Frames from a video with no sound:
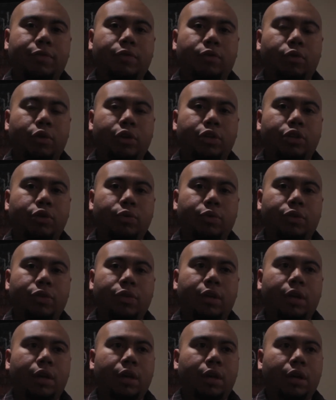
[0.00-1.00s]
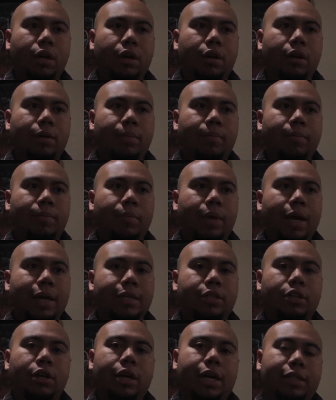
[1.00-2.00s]
for youth
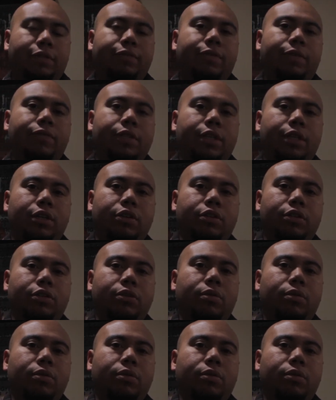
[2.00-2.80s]
as young as 15 years